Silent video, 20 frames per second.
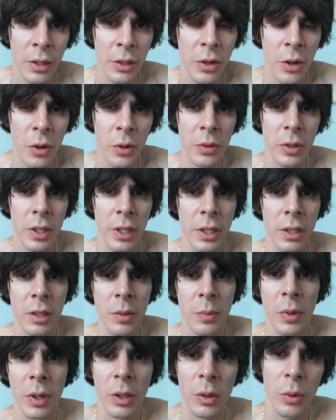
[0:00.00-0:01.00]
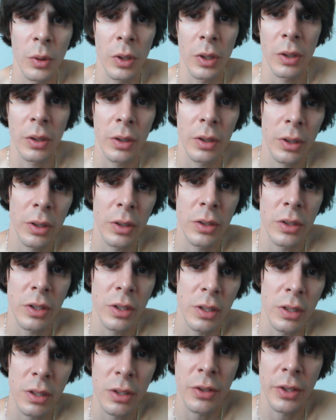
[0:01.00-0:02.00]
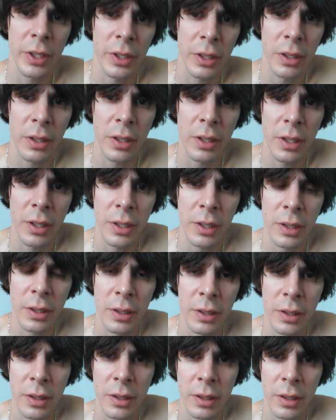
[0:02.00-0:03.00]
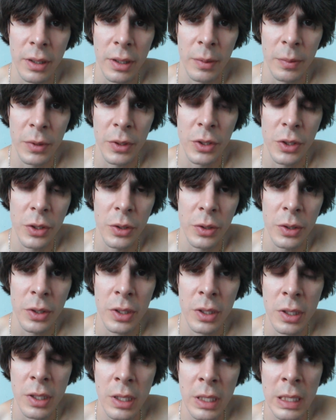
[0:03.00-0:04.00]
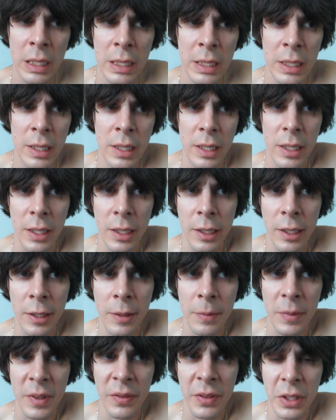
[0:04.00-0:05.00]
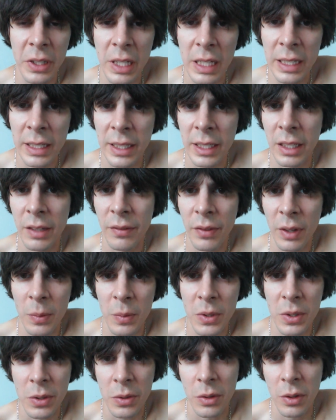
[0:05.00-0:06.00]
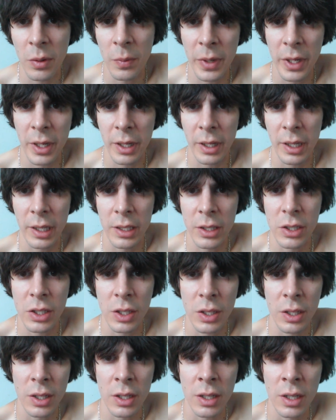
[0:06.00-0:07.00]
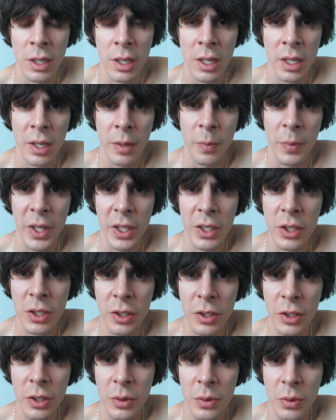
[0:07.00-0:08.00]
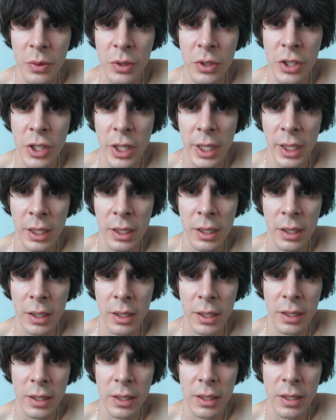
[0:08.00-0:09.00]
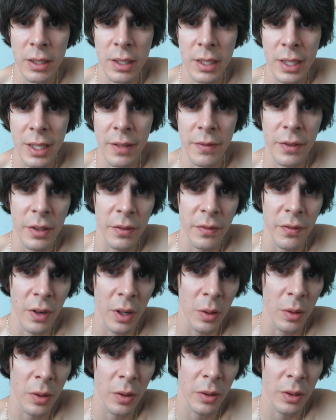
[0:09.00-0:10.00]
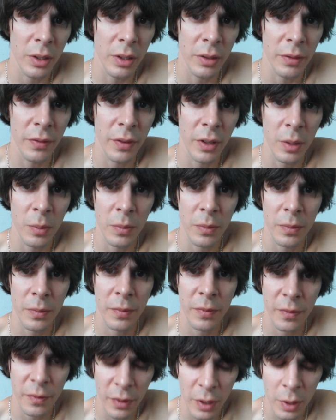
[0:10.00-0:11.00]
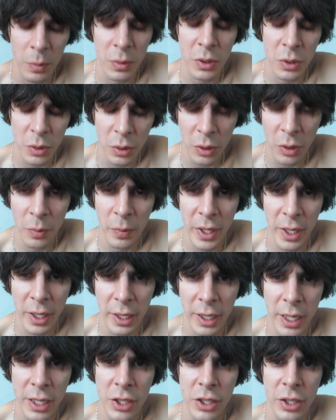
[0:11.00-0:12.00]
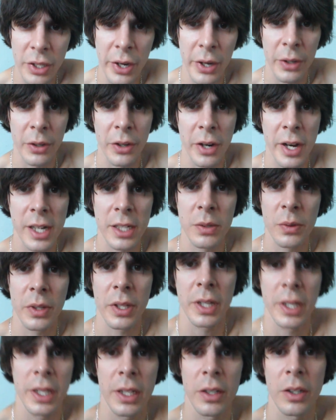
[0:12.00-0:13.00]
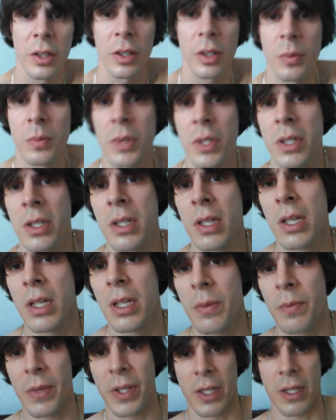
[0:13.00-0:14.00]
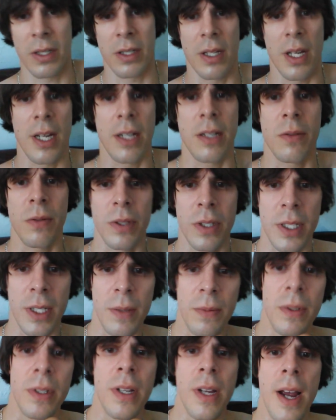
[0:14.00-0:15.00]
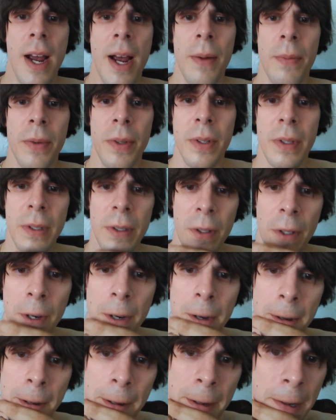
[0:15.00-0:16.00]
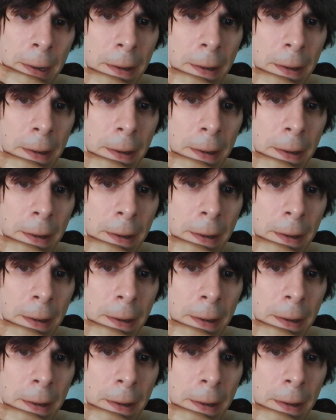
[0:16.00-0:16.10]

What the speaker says: Don't eat the mugwort, just drink the tea, the juice. If you're taking any pharmaceutical medication, make sure you check to see if your pharmaceutical medication counteracts with any herbs, because that's what seems to happen a lot.